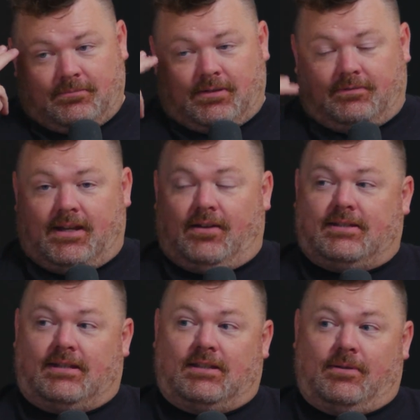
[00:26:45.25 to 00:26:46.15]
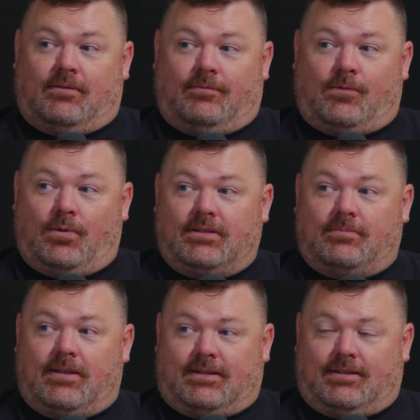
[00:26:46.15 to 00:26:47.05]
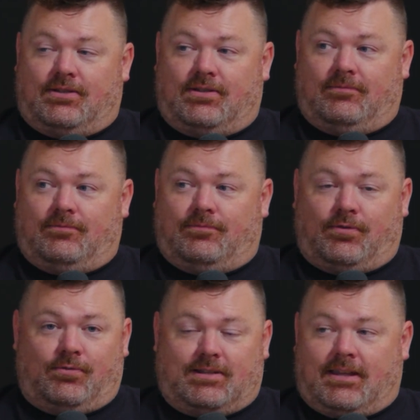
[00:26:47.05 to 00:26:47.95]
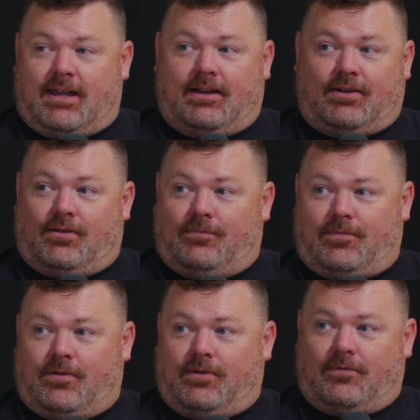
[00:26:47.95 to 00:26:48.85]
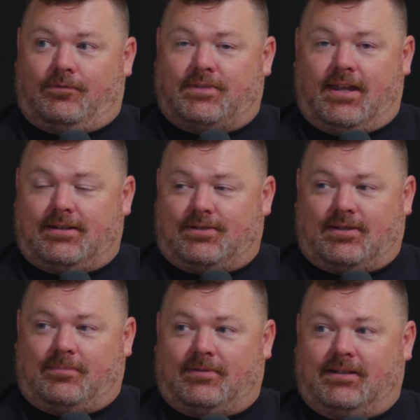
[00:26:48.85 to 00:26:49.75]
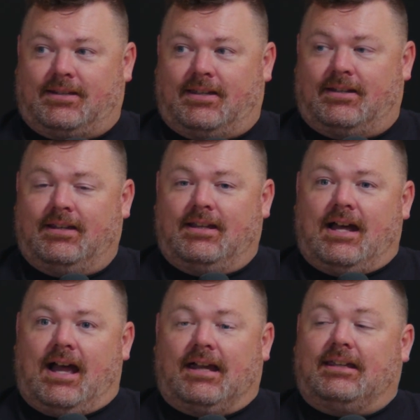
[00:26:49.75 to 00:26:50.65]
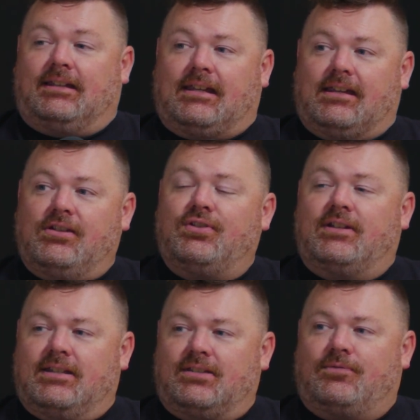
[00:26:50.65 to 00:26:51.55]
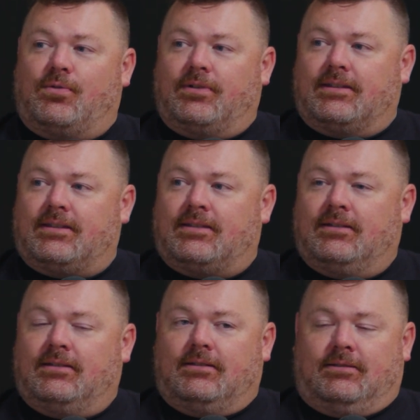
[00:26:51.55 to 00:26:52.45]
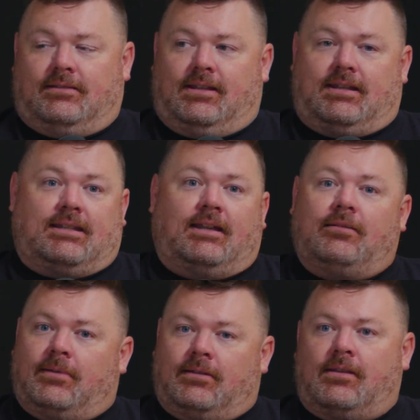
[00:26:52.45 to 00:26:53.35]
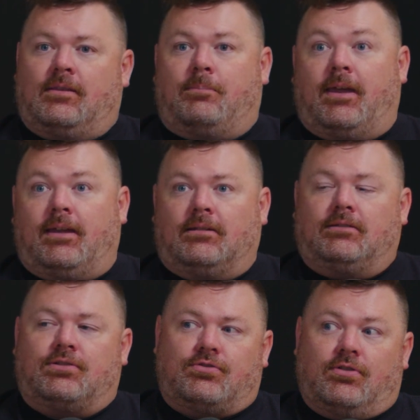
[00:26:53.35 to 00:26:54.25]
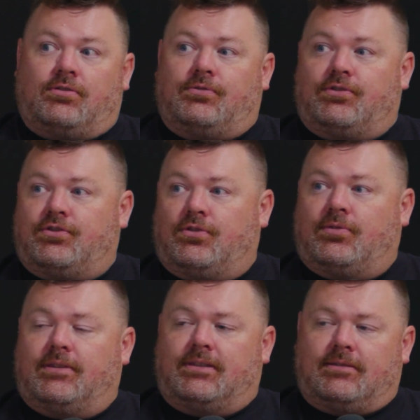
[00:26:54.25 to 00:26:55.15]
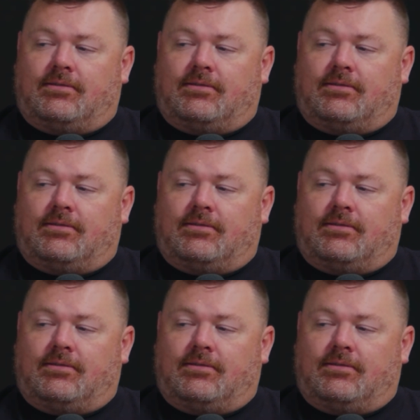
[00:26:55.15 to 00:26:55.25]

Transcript: But if Darren sends me a voice message through Slack or a phone or text or something like that, I can hear in his voice the excitement, the pain, the struggle, the joy.